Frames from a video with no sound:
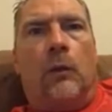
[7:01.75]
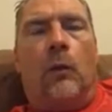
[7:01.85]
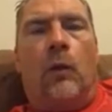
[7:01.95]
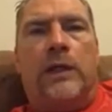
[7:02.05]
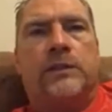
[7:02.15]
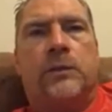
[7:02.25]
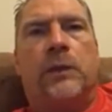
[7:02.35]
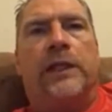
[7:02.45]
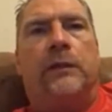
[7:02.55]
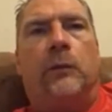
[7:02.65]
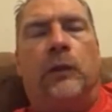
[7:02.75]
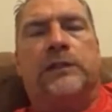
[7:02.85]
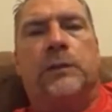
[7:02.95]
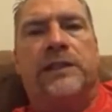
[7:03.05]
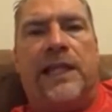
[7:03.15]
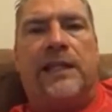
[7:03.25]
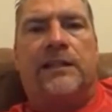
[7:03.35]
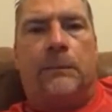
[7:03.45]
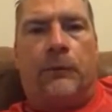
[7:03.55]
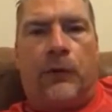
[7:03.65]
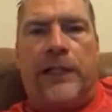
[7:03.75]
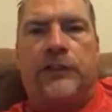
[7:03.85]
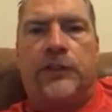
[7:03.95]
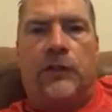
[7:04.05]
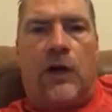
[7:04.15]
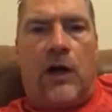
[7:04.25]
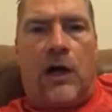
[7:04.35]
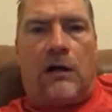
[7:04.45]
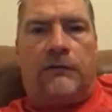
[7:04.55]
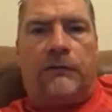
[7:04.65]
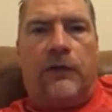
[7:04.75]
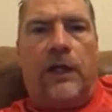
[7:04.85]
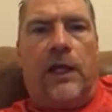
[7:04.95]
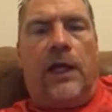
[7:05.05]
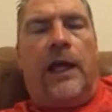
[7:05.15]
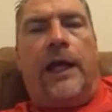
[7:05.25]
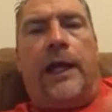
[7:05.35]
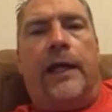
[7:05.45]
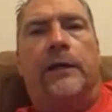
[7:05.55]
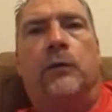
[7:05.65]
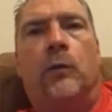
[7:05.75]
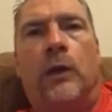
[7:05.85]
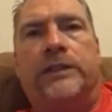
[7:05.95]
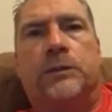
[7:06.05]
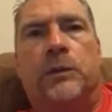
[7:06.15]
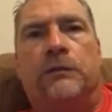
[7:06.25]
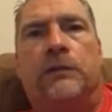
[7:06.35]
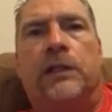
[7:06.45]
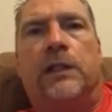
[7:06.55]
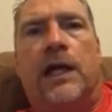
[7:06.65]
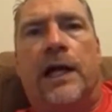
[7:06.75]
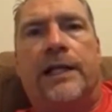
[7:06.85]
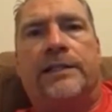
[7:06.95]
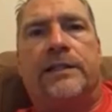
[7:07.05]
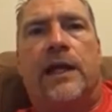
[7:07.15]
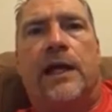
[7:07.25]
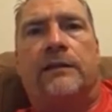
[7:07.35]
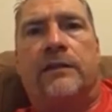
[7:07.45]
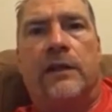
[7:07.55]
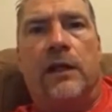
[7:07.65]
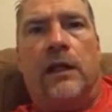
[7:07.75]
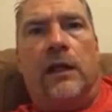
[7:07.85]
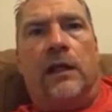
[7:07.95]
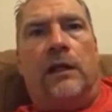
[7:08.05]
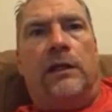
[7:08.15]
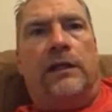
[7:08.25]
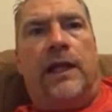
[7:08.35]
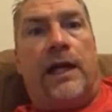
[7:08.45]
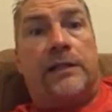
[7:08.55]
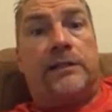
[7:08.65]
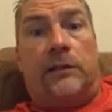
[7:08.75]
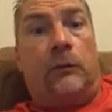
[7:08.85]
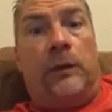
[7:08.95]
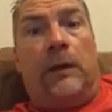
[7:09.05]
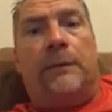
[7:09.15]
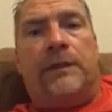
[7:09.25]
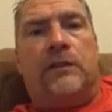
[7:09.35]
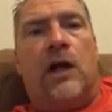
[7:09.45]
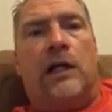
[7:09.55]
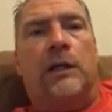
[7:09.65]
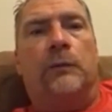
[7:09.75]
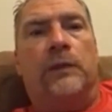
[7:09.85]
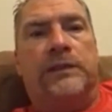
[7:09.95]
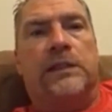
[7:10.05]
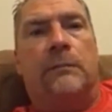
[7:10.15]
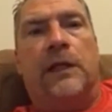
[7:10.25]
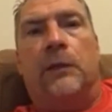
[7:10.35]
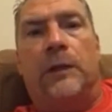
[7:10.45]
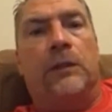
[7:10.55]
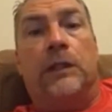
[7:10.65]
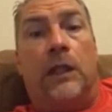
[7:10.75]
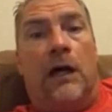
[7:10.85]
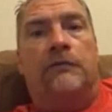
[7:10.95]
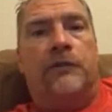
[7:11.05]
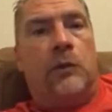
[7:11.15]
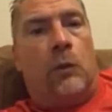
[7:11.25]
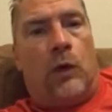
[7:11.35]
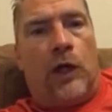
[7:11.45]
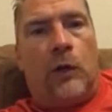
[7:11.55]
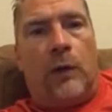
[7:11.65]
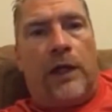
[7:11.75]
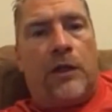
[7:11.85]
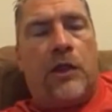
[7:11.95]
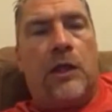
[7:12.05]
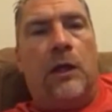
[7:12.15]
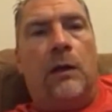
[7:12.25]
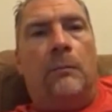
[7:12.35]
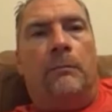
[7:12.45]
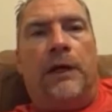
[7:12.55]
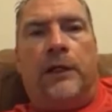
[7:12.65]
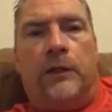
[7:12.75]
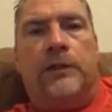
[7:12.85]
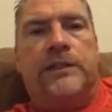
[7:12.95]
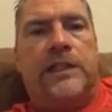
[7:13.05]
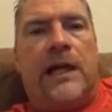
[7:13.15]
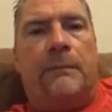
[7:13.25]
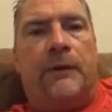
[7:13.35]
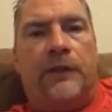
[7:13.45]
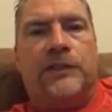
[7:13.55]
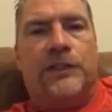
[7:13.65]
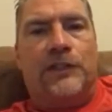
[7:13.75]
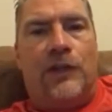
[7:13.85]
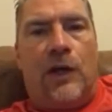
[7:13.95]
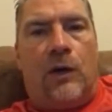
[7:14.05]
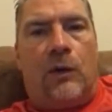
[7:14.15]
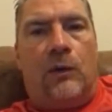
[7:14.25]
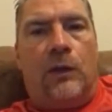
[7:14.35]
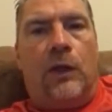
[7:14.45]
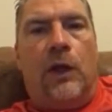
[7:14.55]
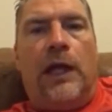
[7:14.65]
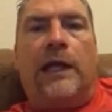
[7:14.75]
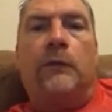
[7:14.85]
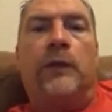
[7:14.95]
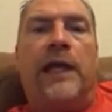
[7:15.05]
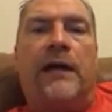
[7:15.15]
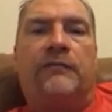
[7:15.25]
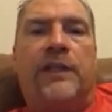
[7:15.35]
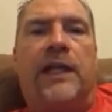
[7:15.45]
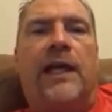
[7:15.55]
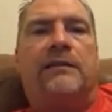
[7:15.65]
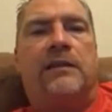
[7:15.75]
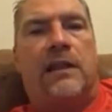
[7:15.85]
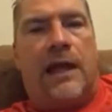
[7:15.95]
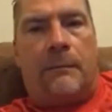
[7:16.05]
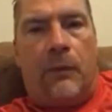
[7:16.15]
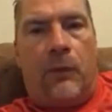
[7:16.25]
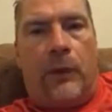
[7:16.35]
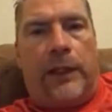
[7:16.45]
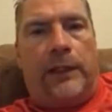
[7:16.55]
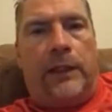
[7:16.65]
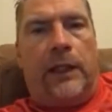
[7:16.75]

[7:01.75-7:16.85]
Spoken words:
once we take the pressure off, and once we realize that, yes, we might be talking with somebody we would love to work with, but who does that person know? And we have to get to that point.